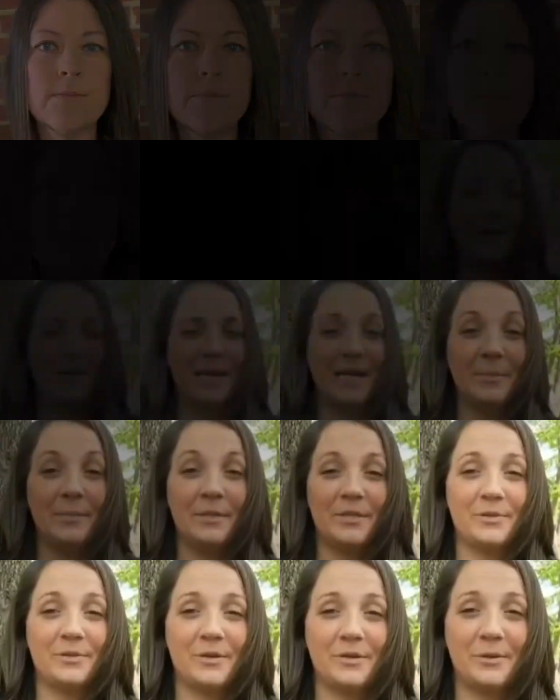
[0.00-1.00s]
My name is
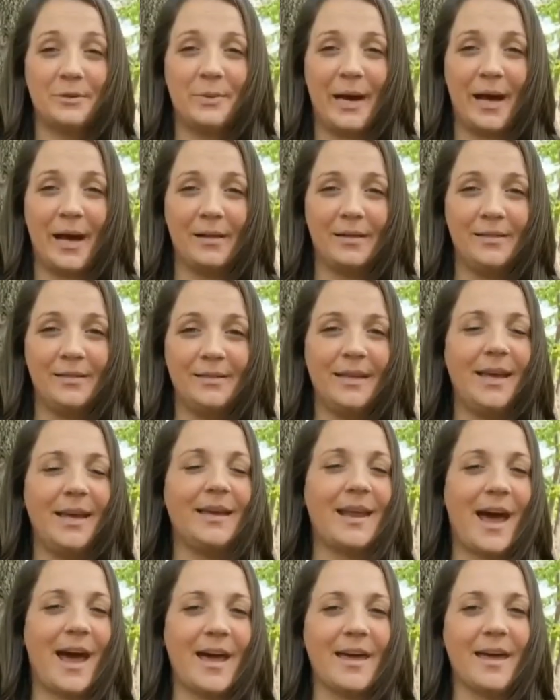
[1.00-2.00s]
Crystal Palace, and I
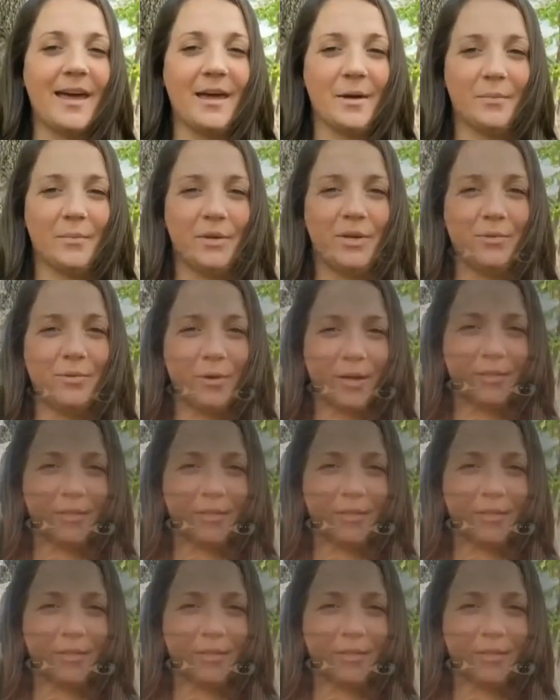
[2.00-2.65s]
am QRT.